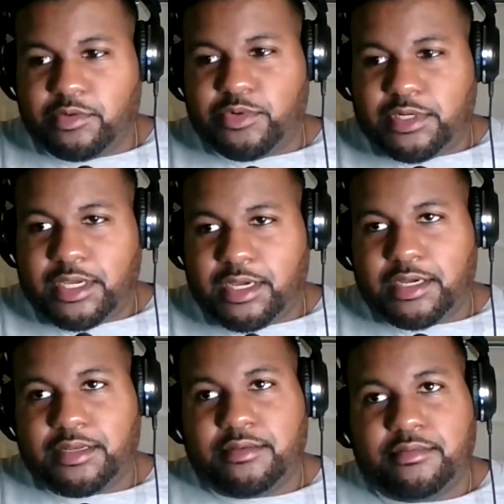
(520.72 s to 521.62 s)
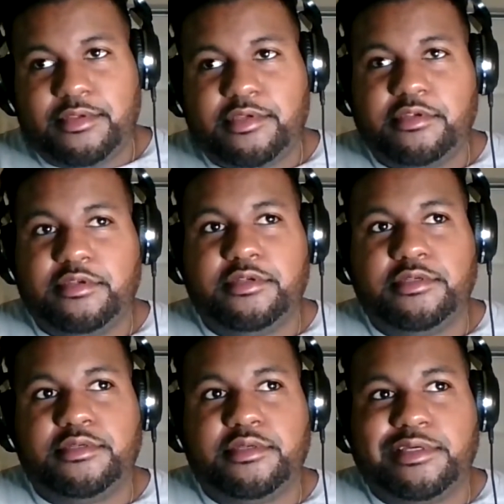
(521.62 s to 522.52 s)
with that, this
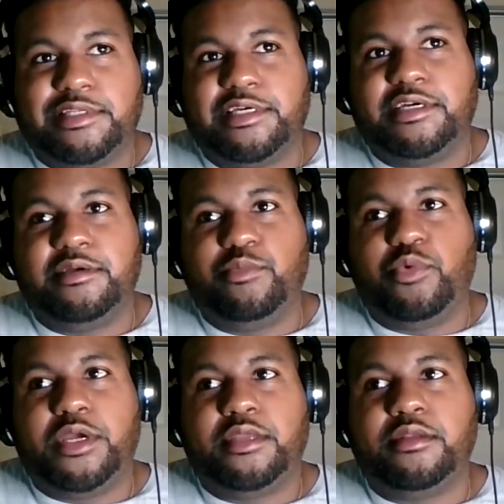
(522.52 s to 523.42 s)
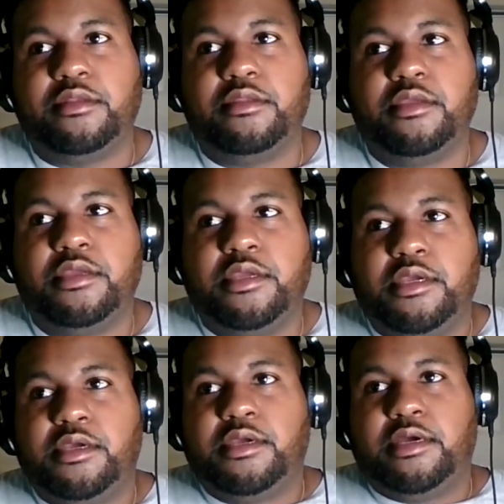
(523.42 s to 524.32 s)
is a time when
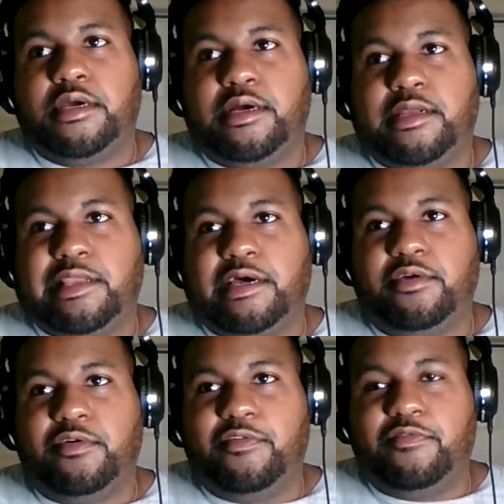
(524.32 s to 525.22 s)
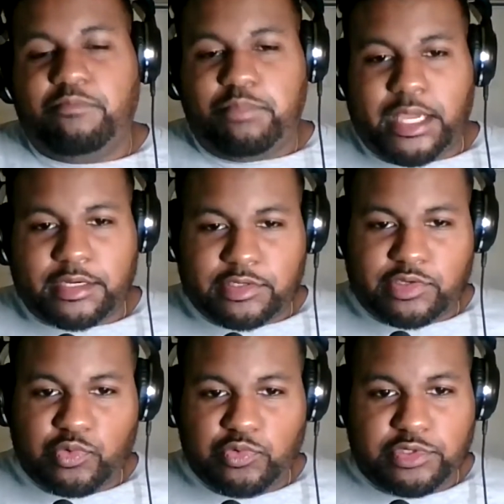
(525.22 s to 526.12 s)
a lot of black
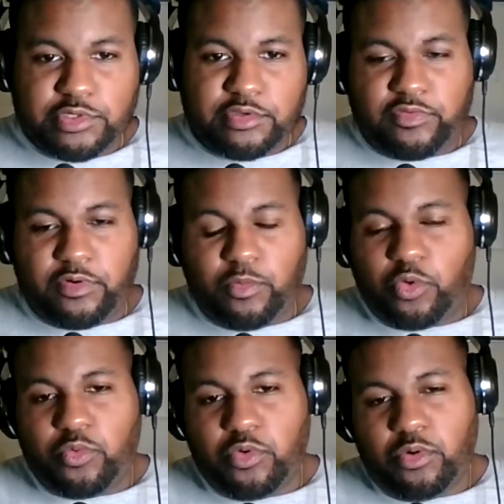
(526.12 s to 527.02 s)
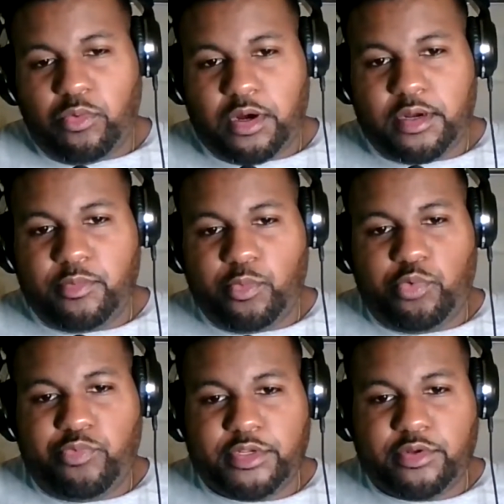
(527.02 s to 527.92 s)
soldiers from World War One
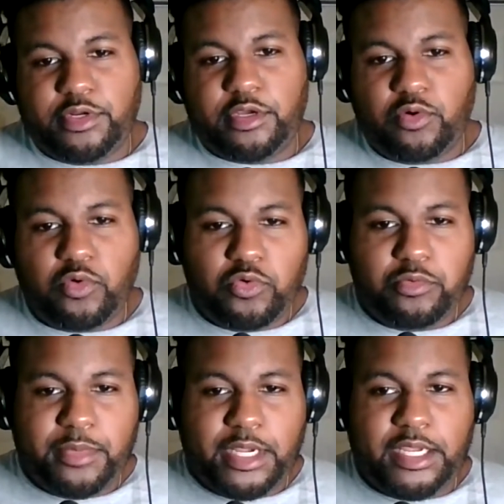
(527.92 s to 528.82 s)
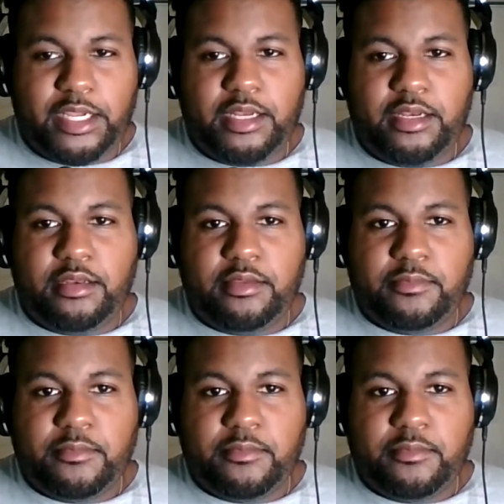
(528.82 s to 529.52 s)
were returning home, and